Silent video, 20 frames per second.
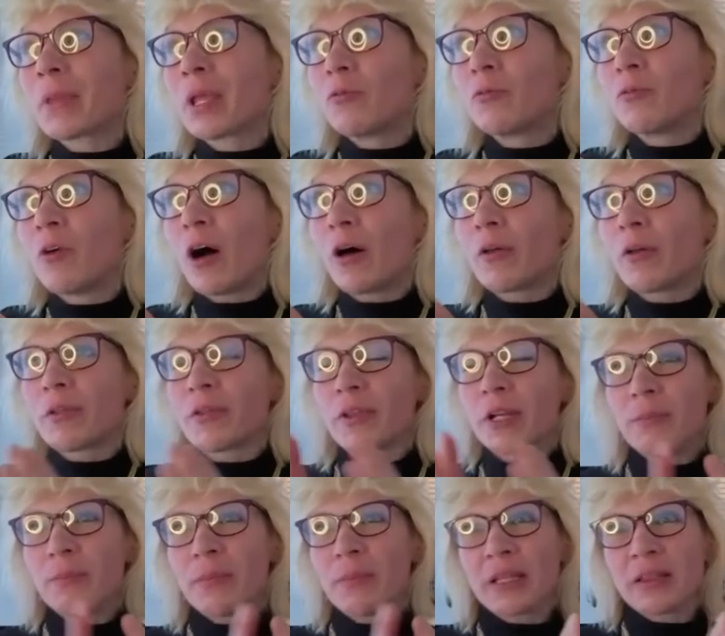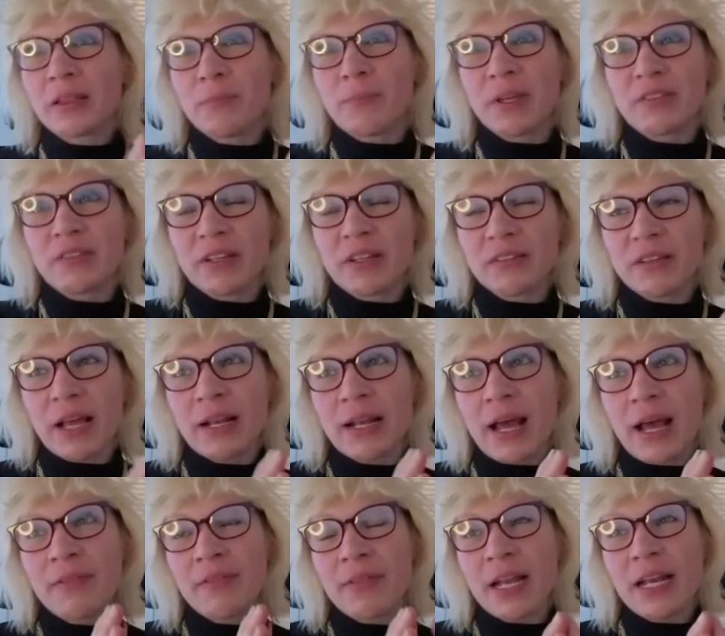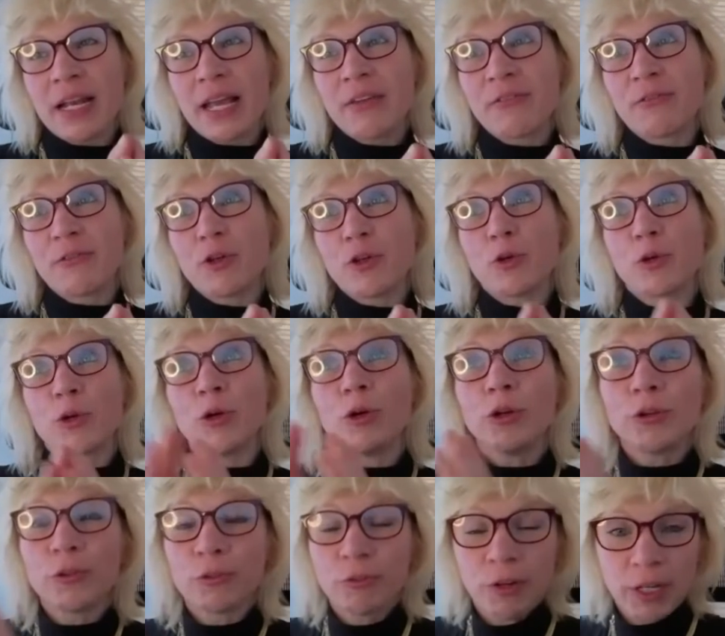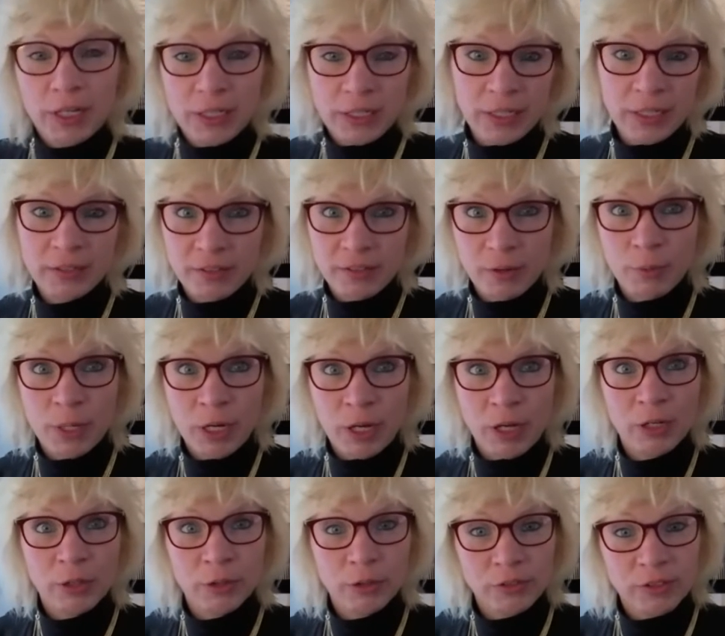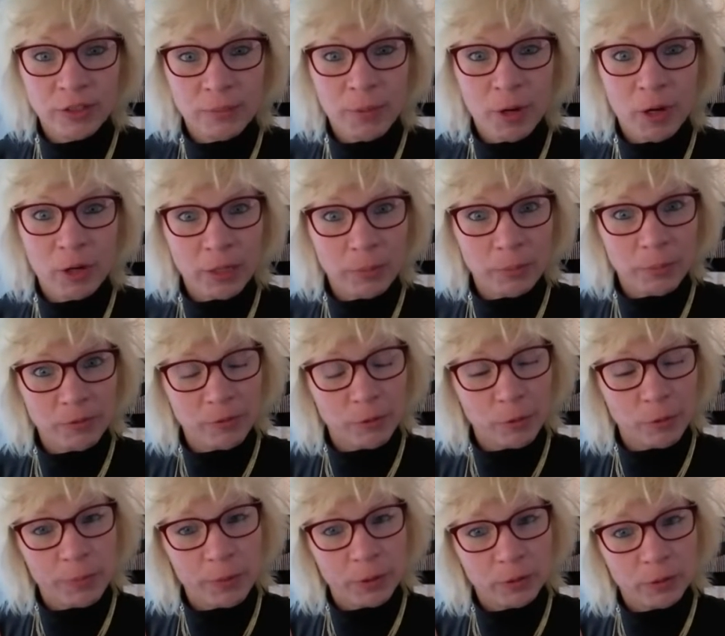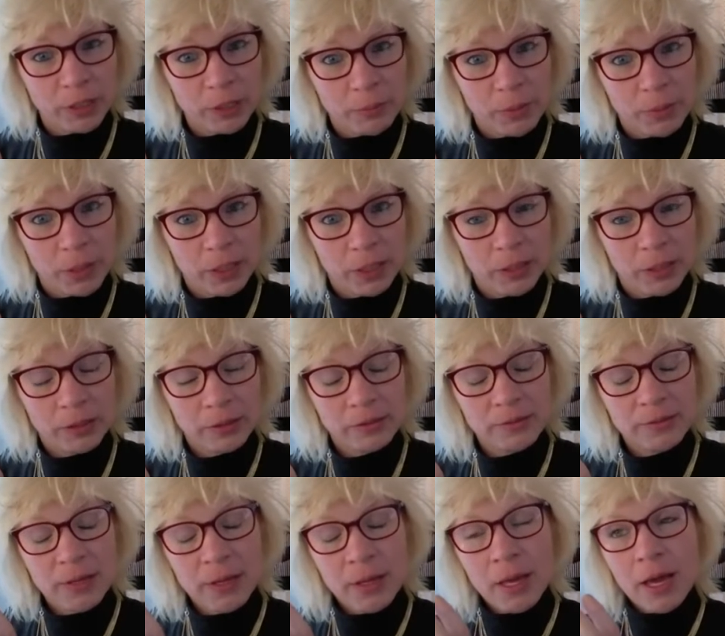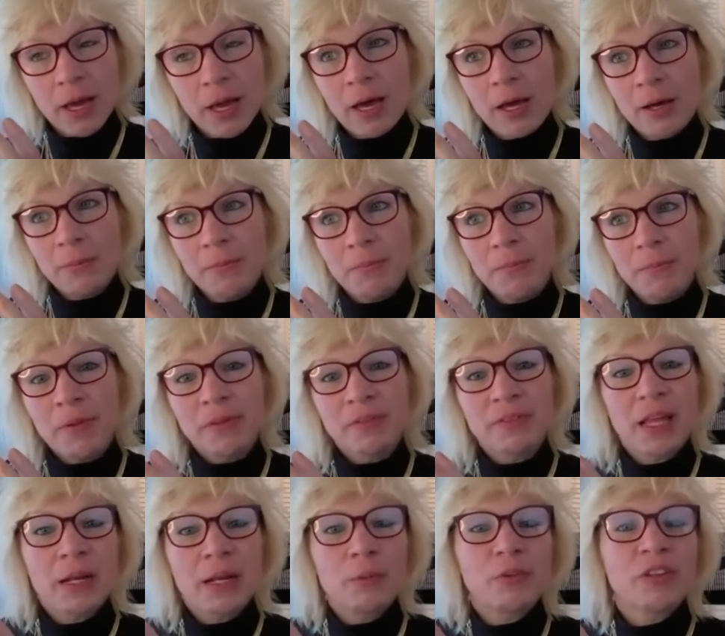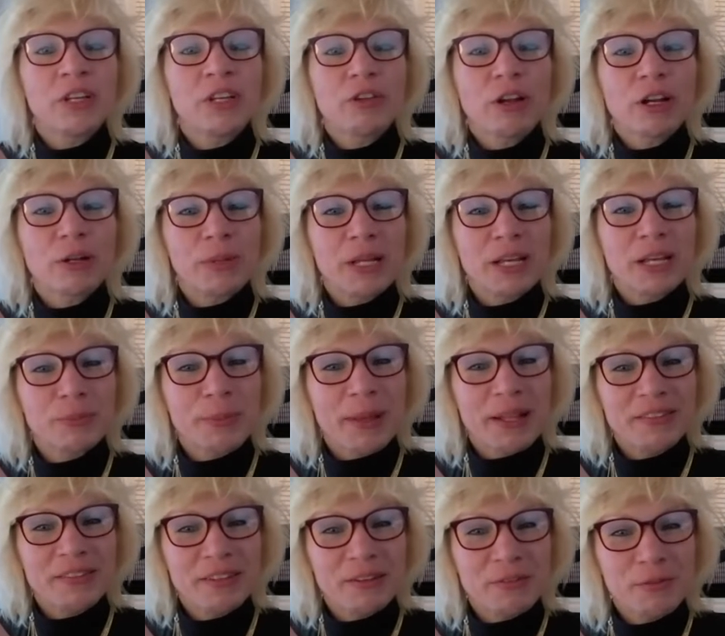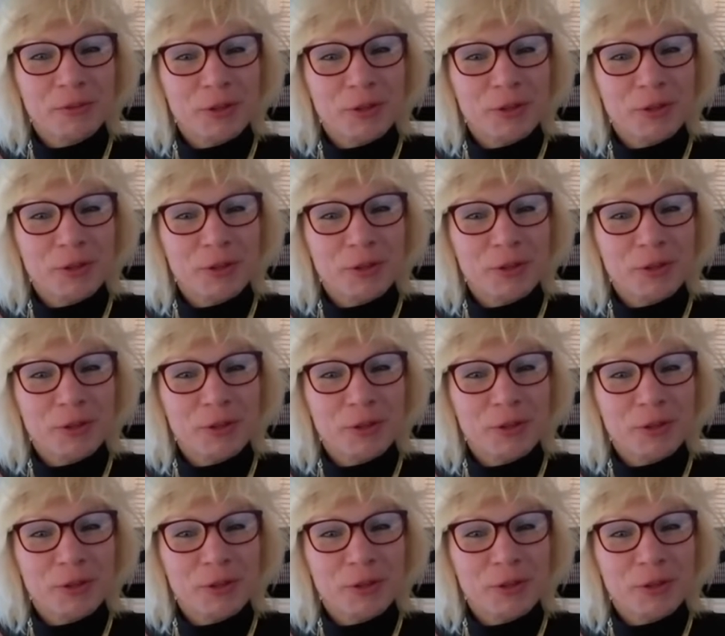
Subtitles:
Rather than it being the business. And then if you could find it, so when I looked in the market before building pirkx, then it was incredibly expensive.